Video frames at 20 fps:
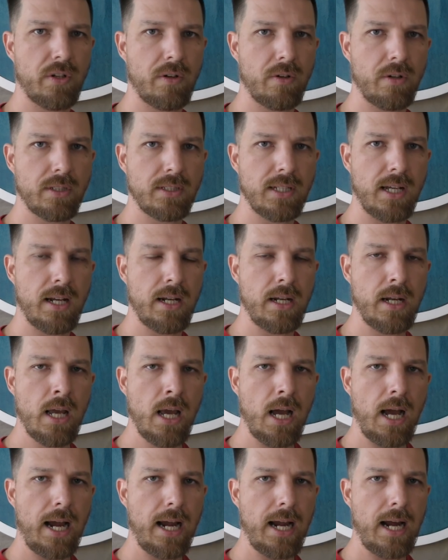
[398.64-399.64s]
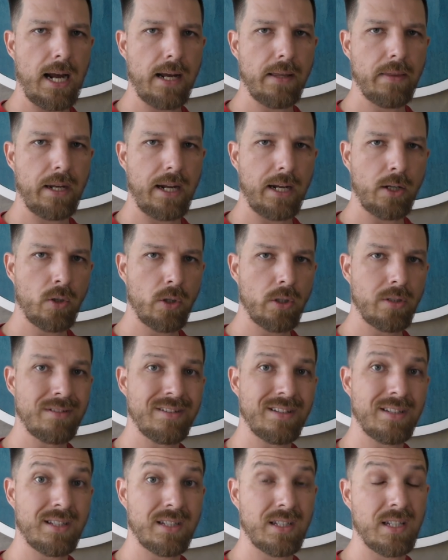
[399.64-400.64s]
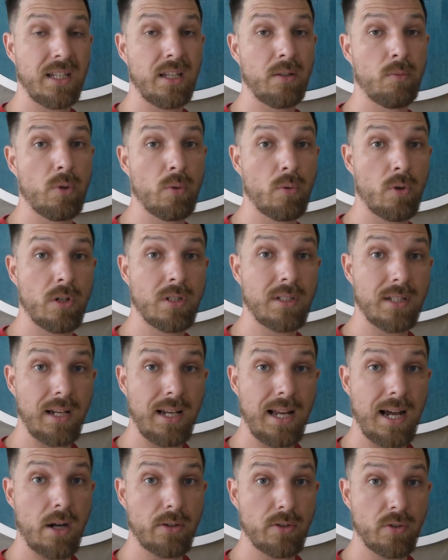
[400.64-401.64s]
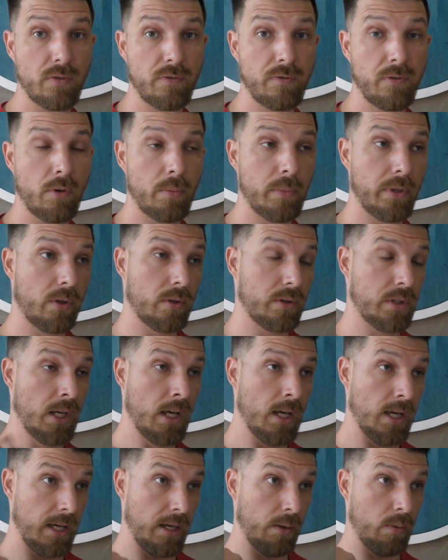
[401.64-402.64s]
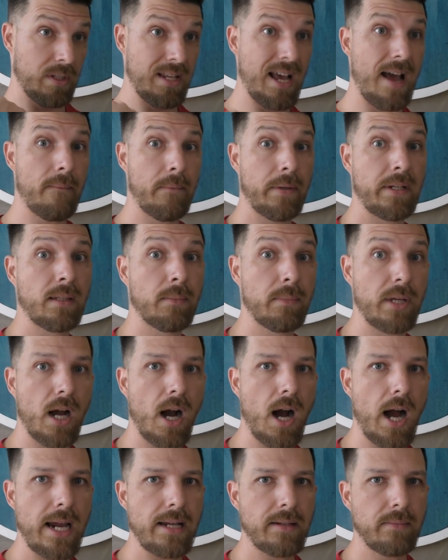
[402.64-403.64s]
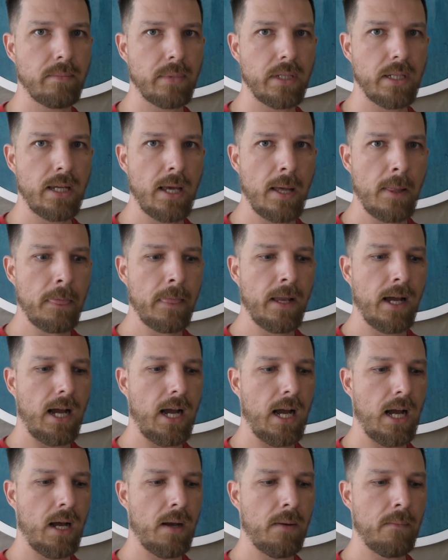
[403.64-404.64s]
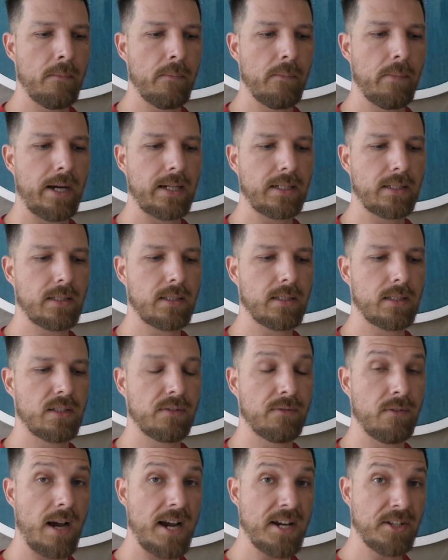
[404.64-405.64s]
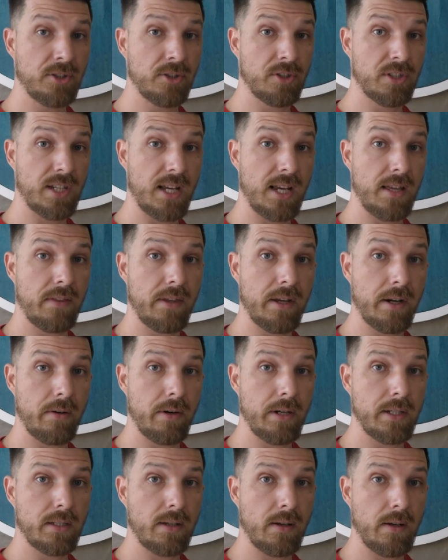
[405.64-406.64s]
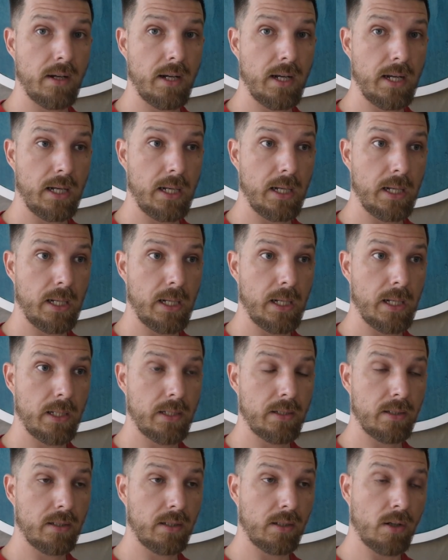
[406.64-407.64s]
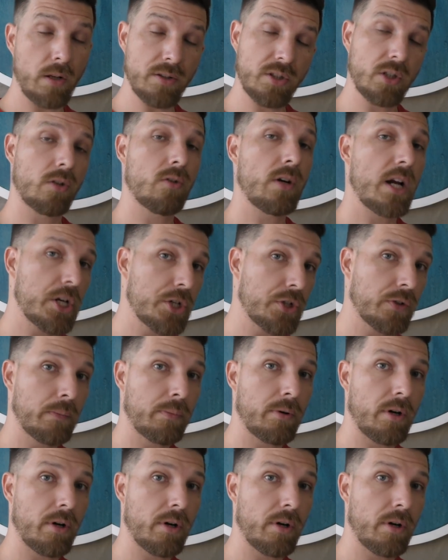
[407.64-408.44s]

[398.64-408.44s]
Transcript: that are done that I couldn't see, and we weren't allowed to film because it was happening behind me. But suffice to say, there is a consecration